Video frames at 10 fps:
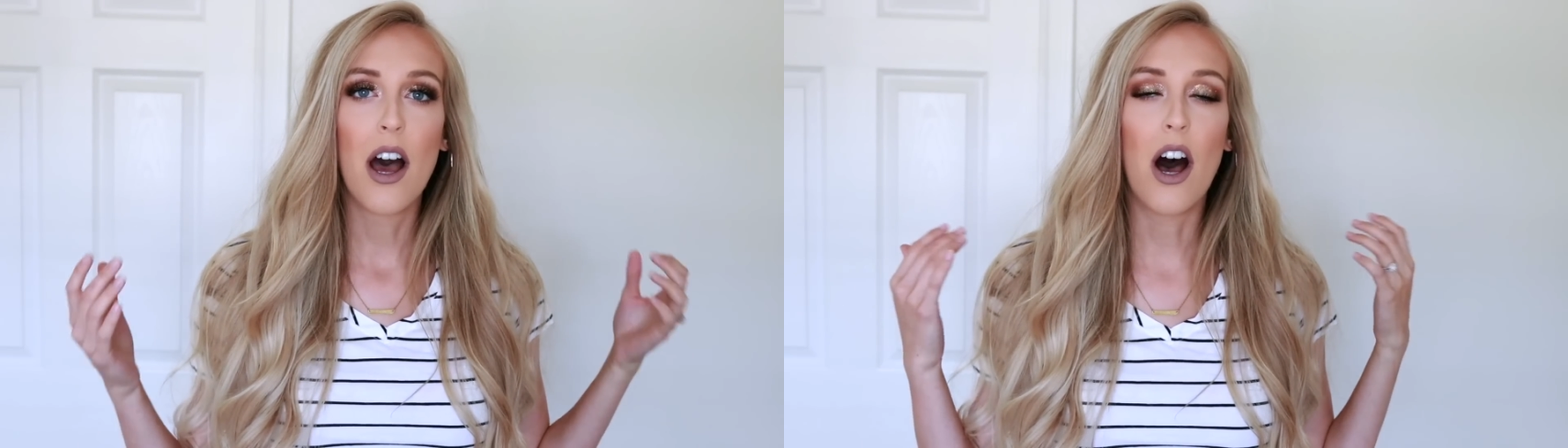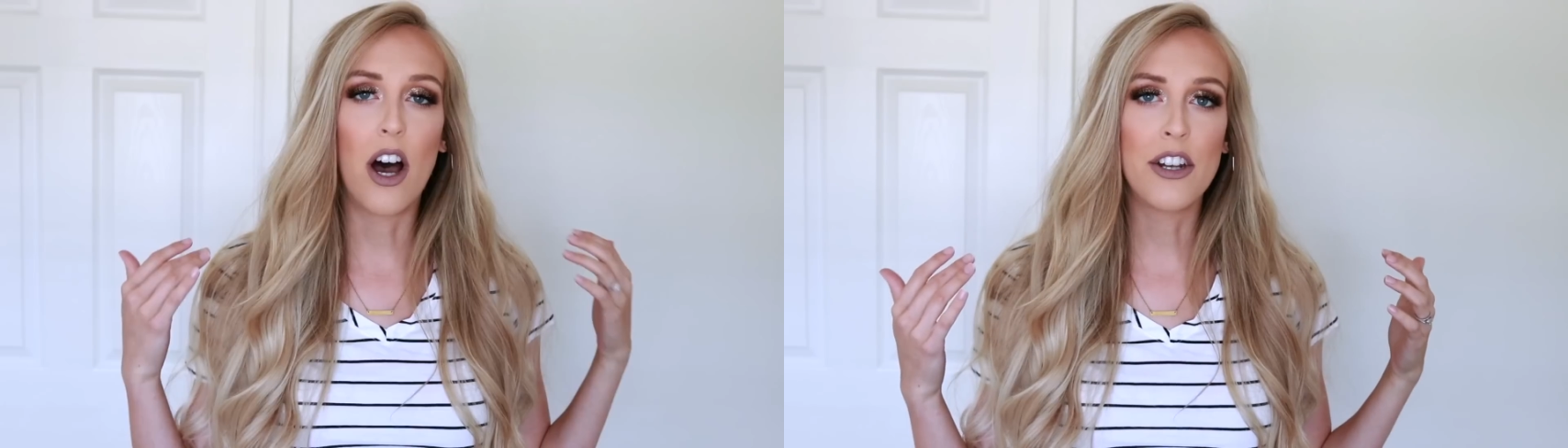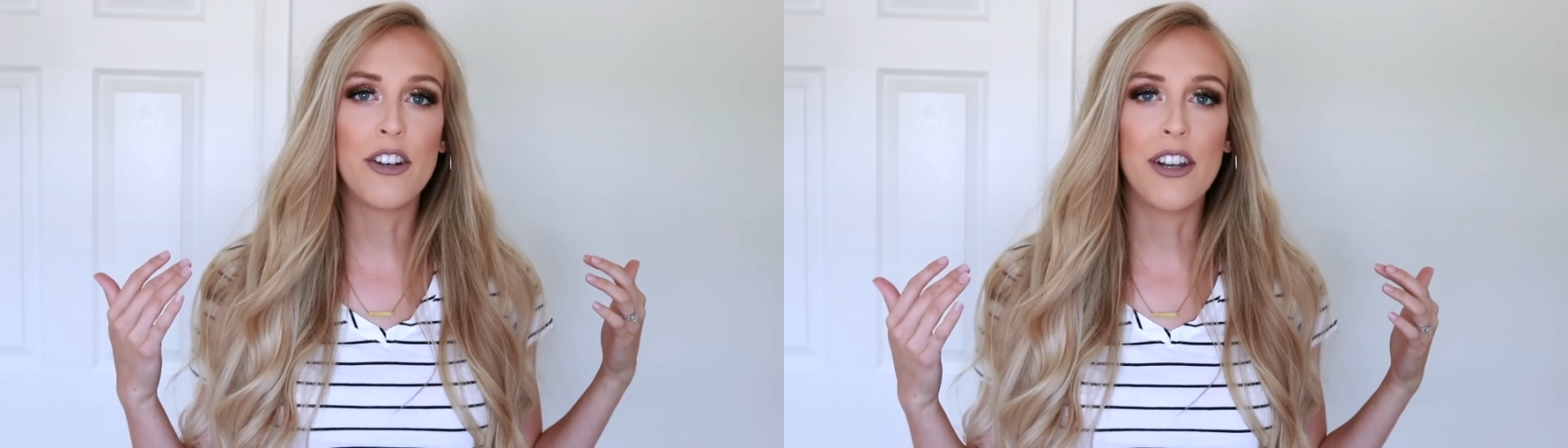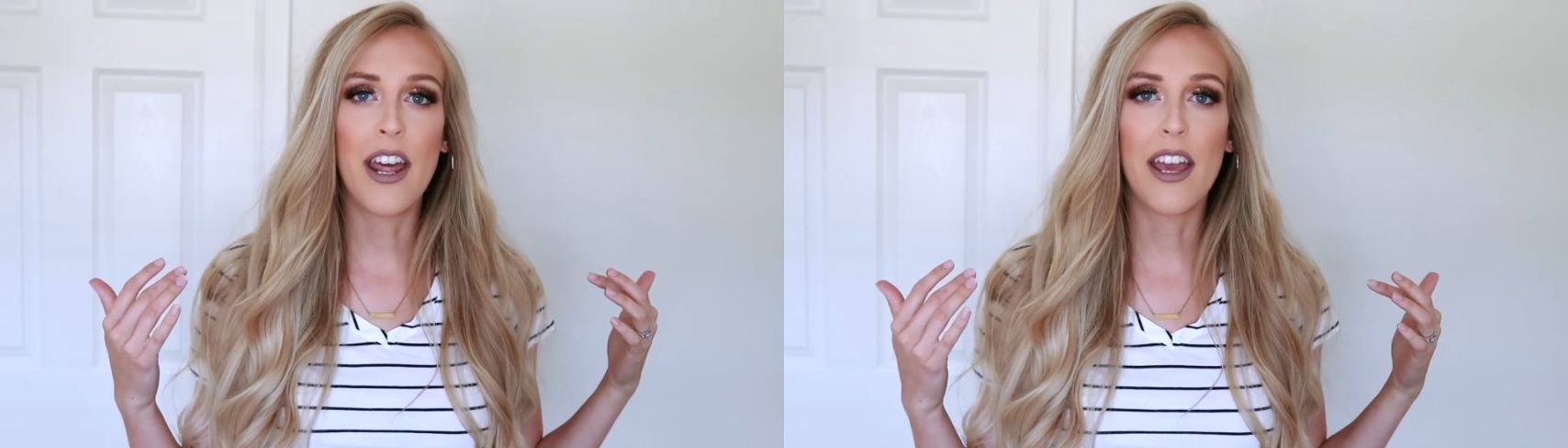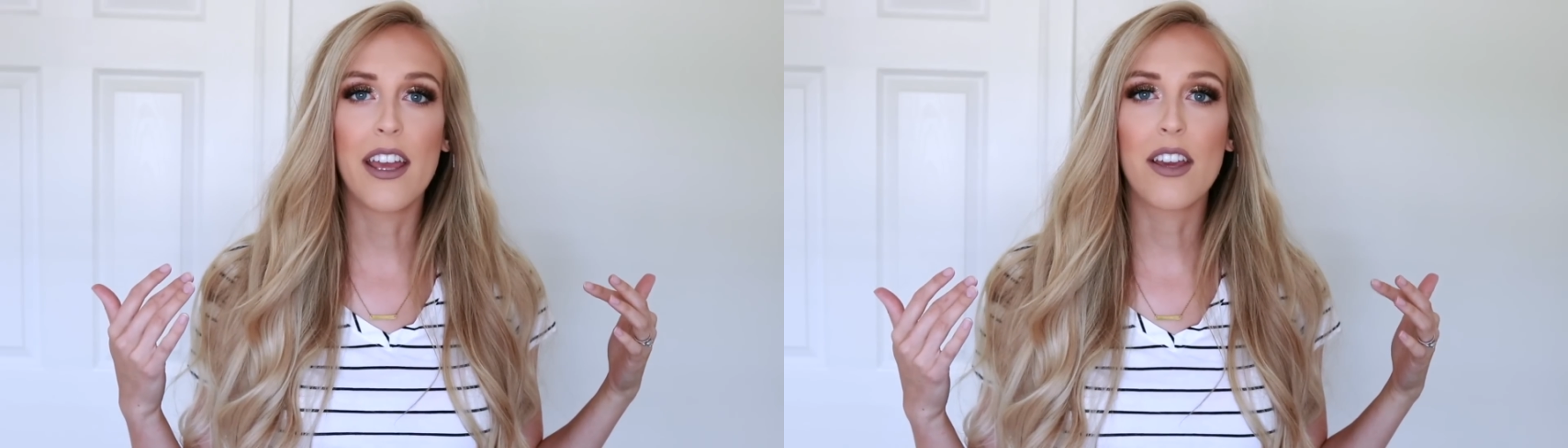on your
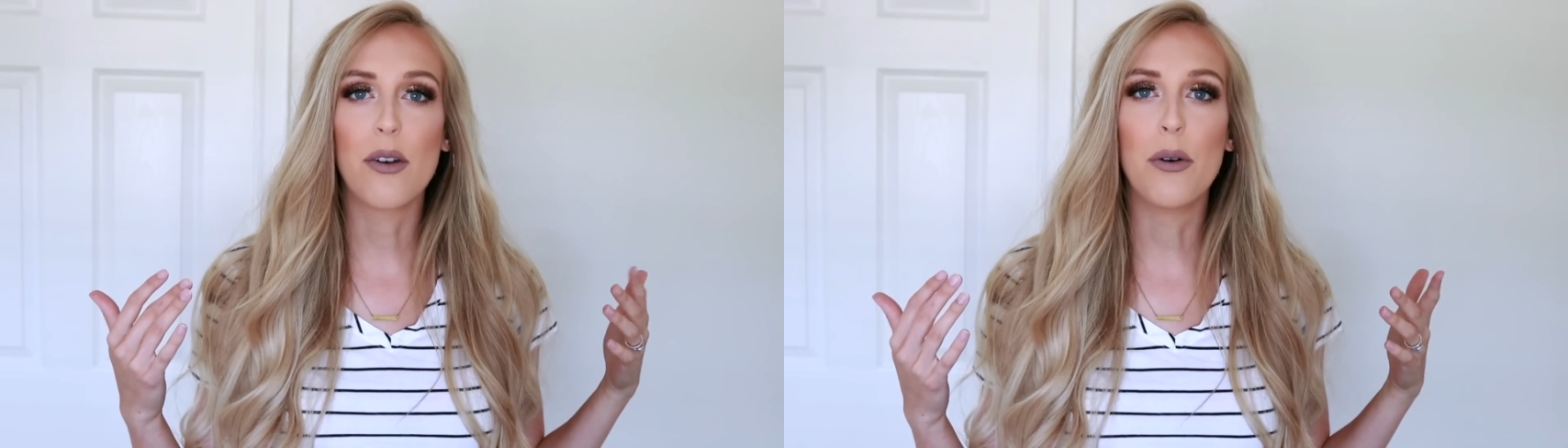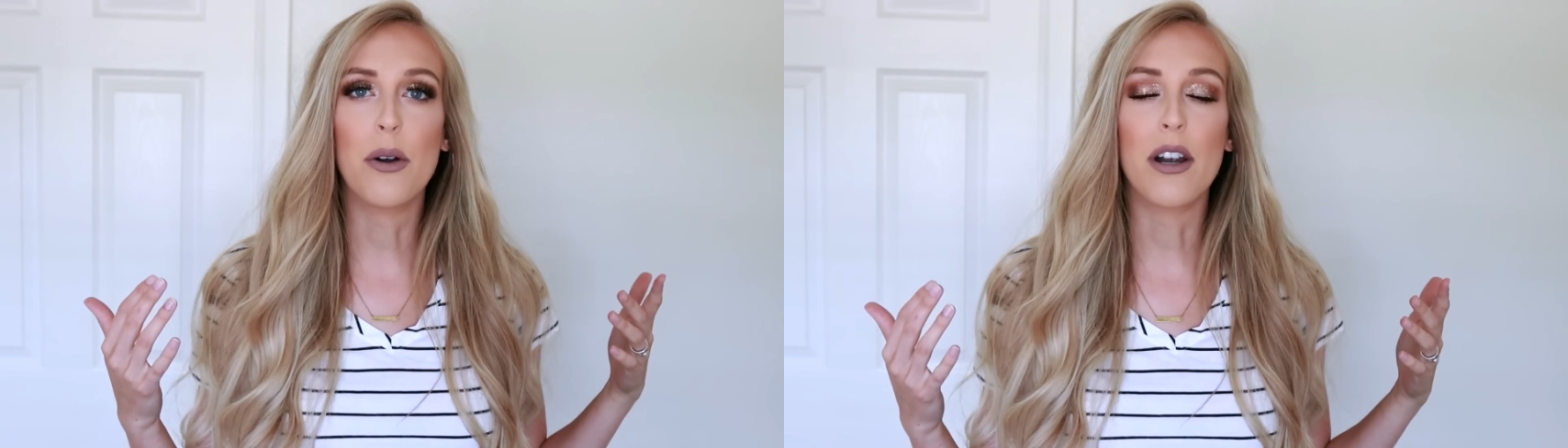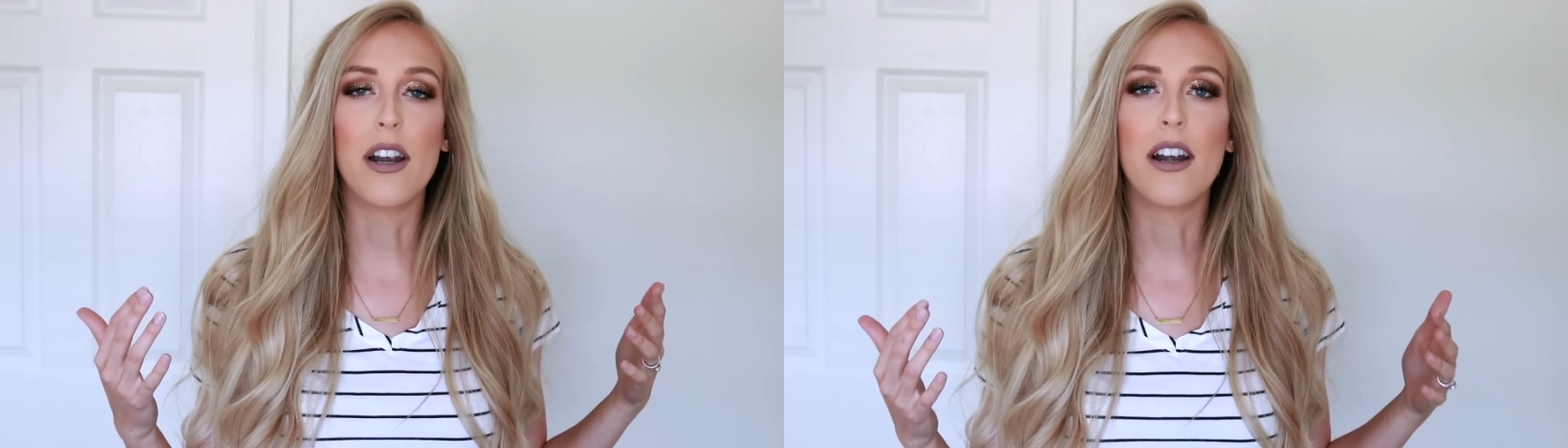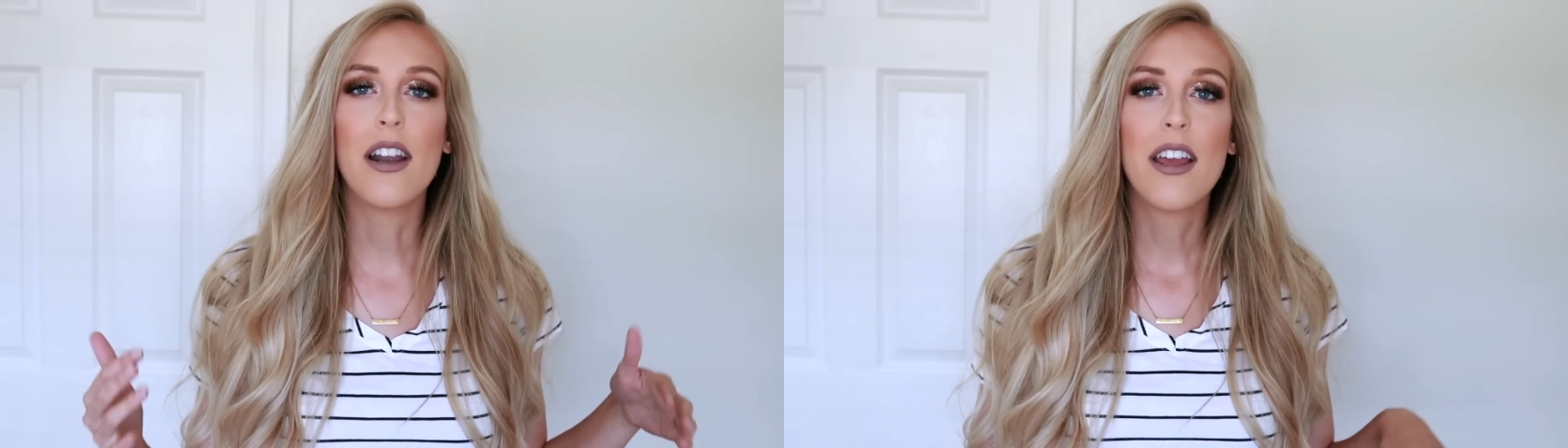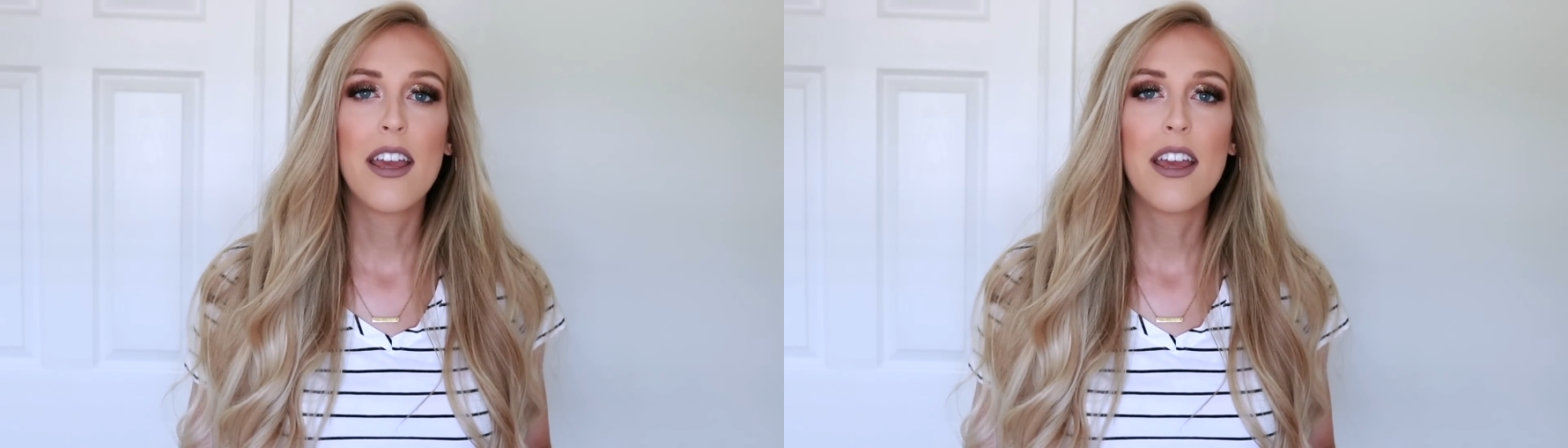neck or